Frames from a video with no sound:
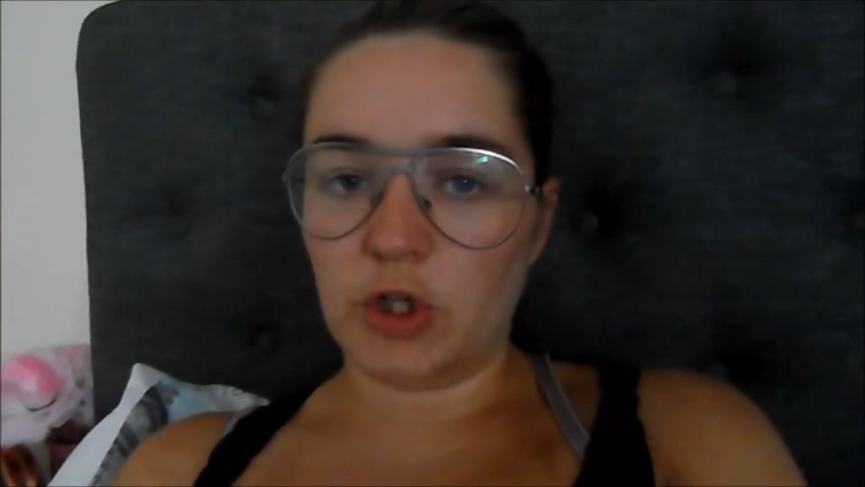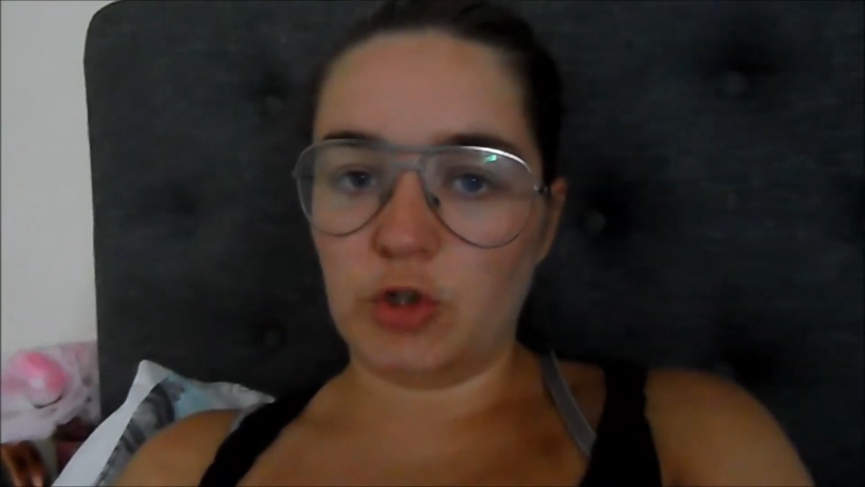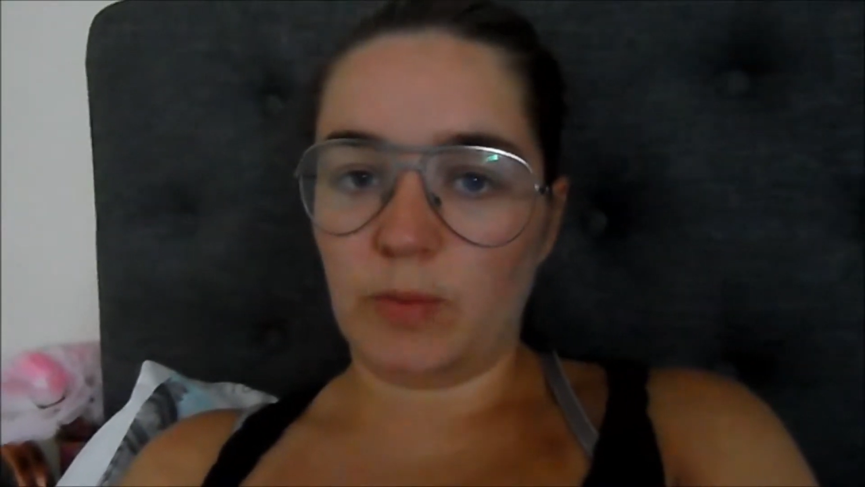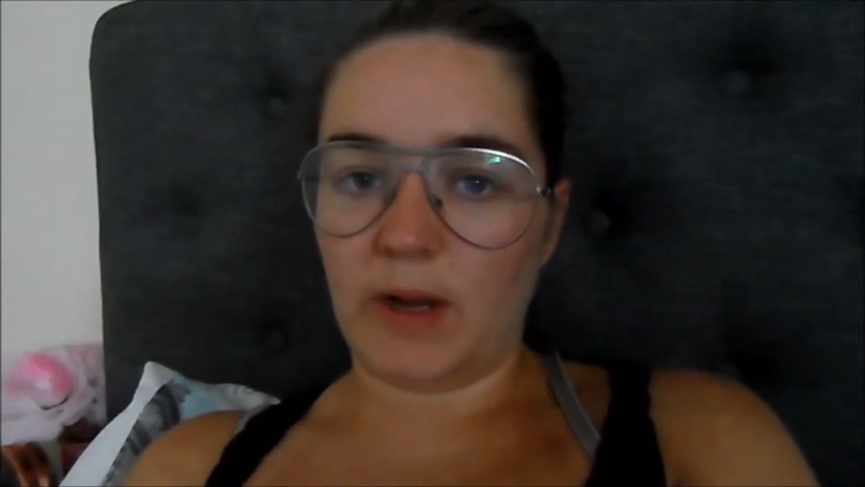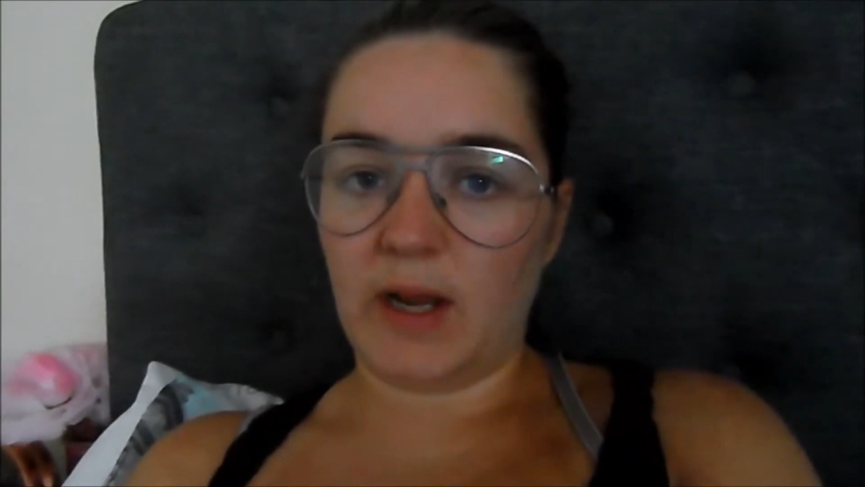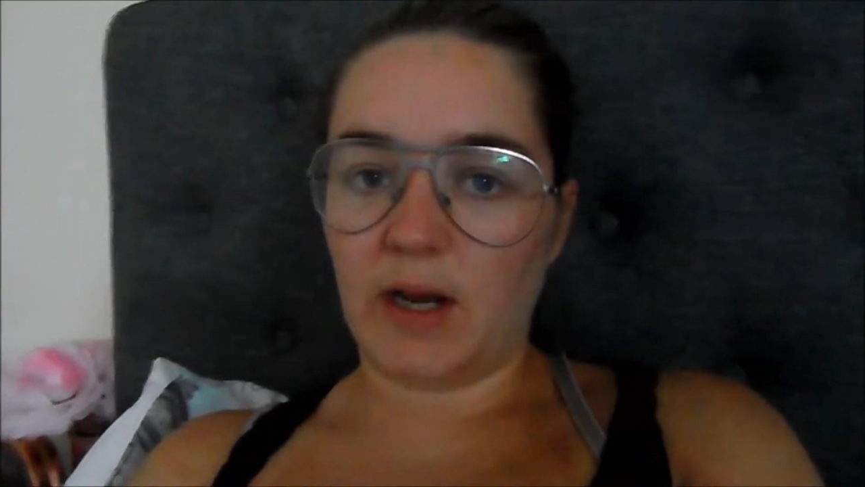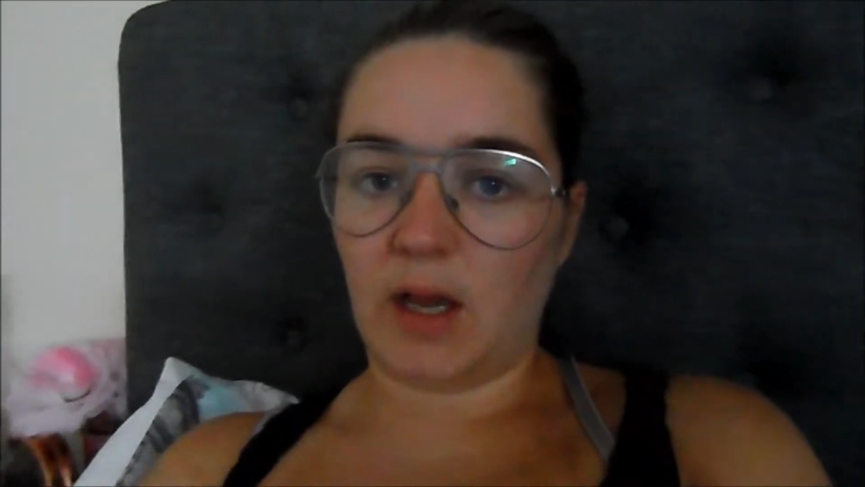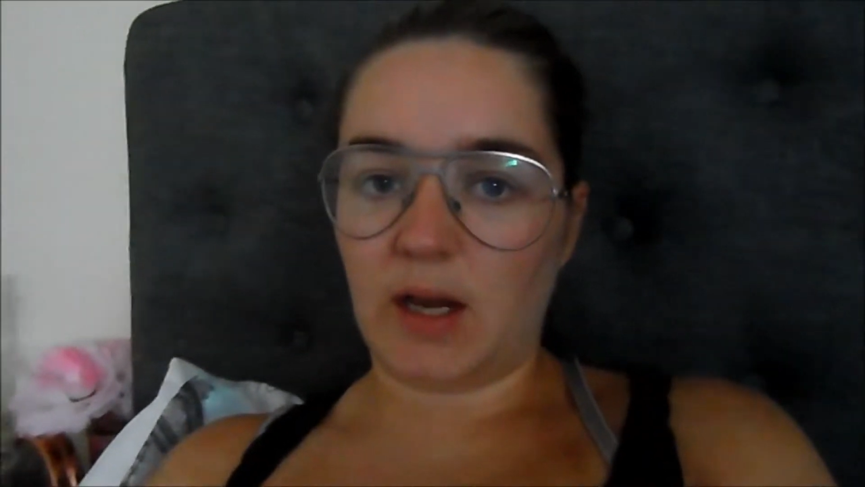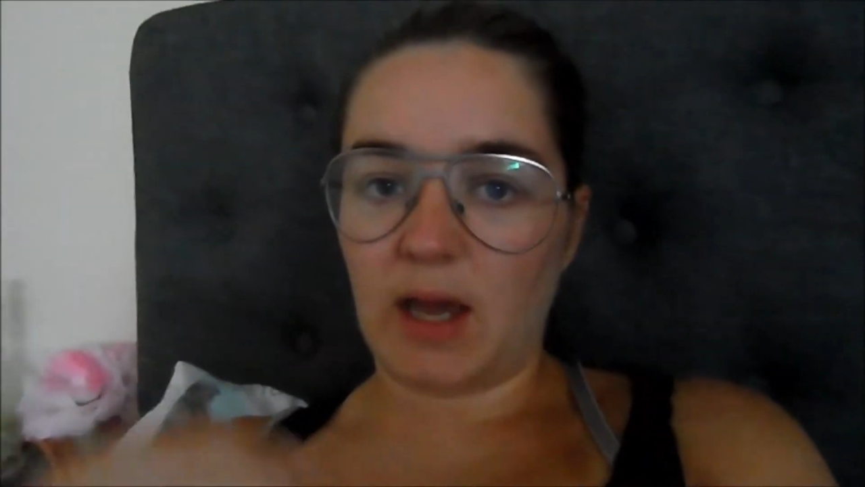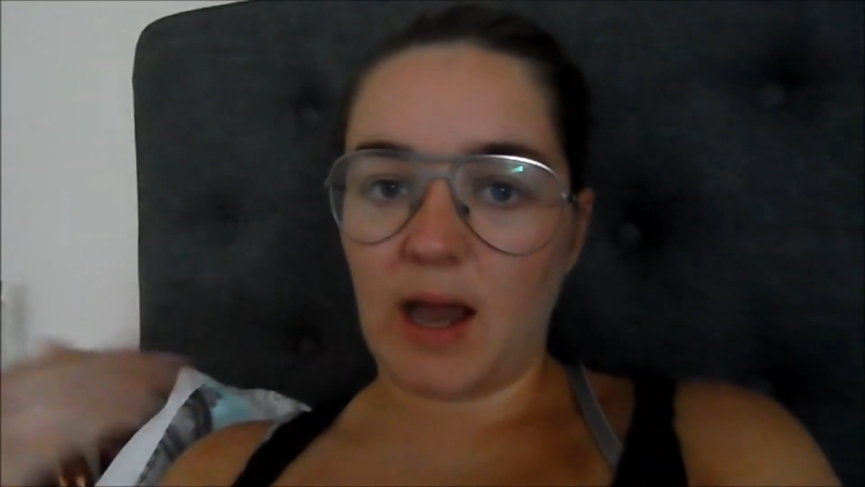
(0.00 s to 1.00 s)
going to do my hair
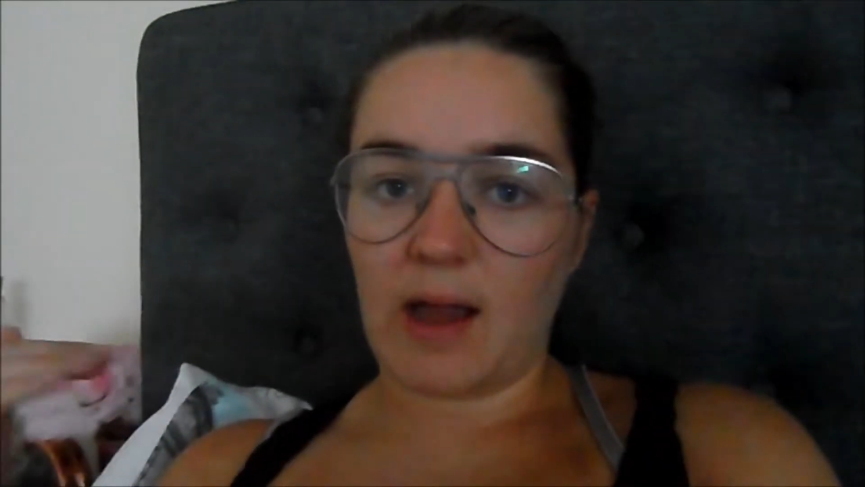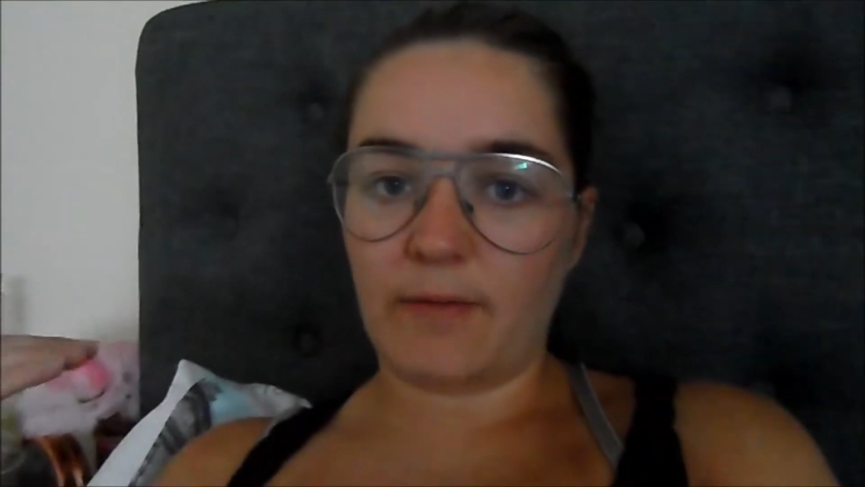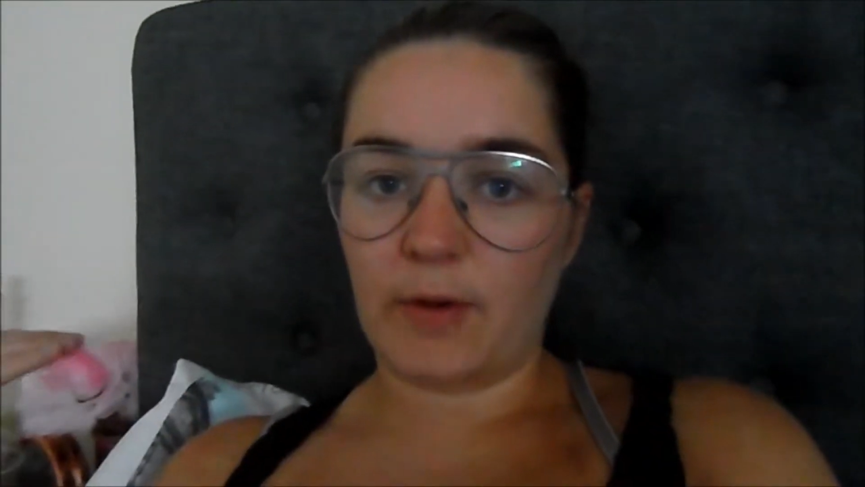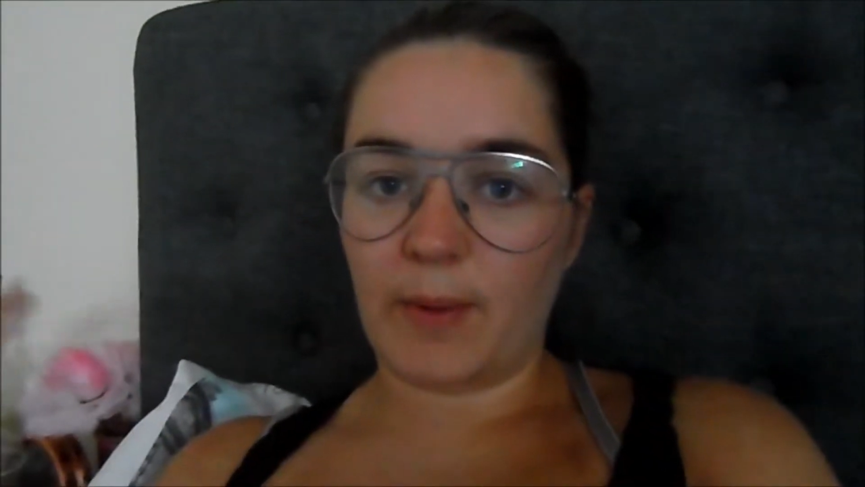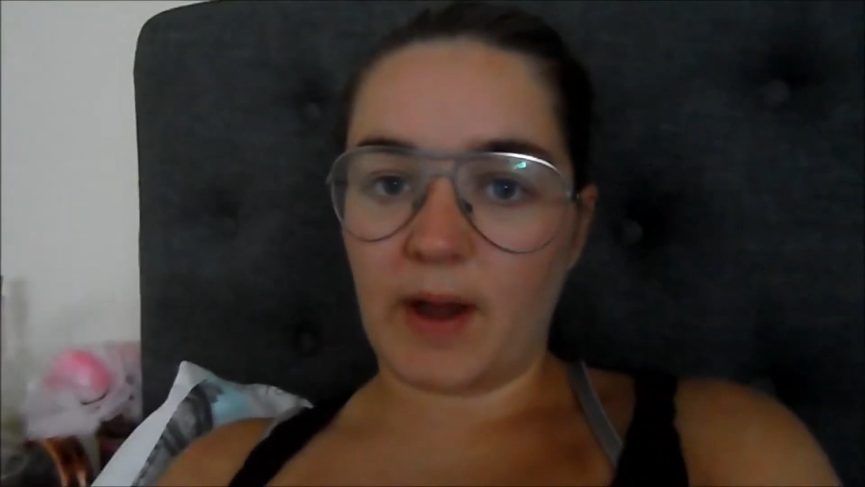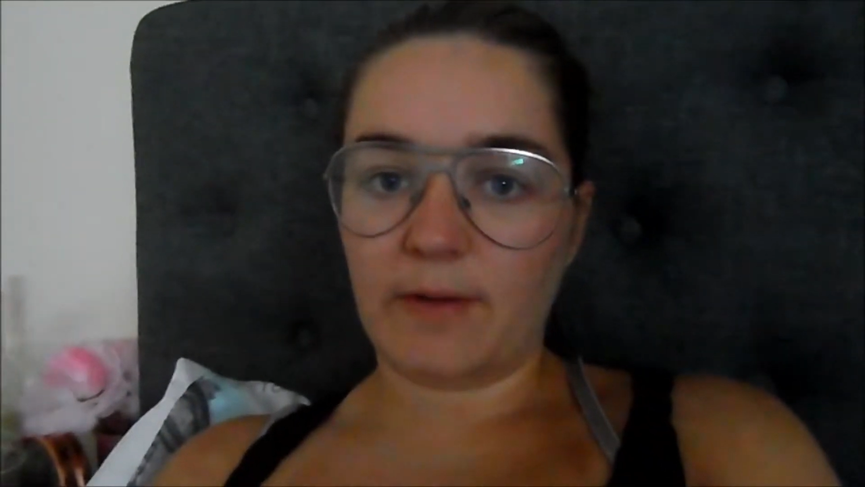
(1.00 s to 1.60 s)
like in a half up,